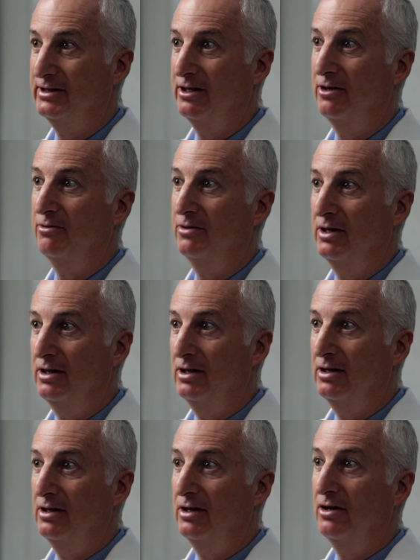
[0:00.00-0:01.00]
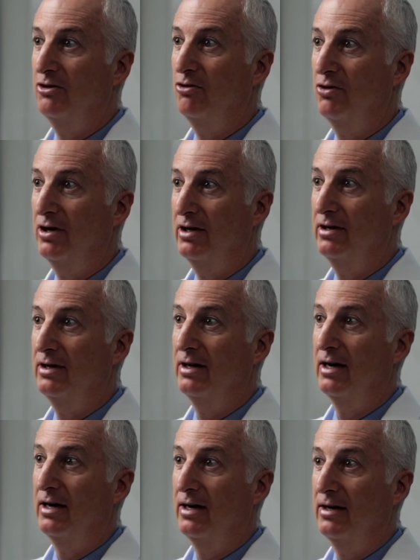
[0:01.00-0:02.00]
So you can
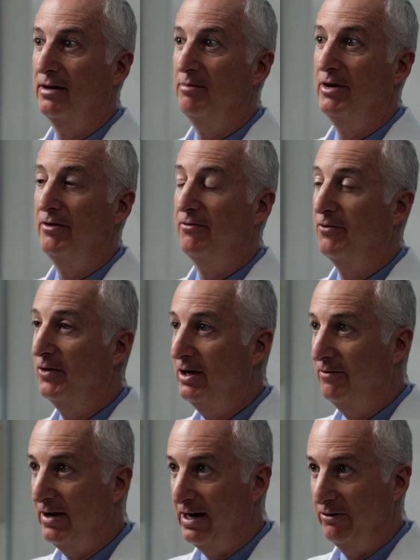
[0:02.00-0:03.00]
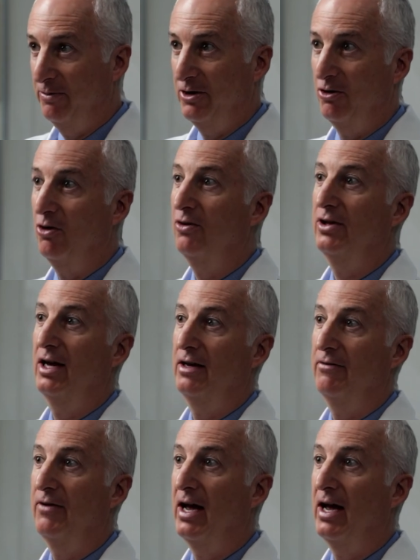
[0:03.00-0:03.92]
uh, be free of asthma your whole life,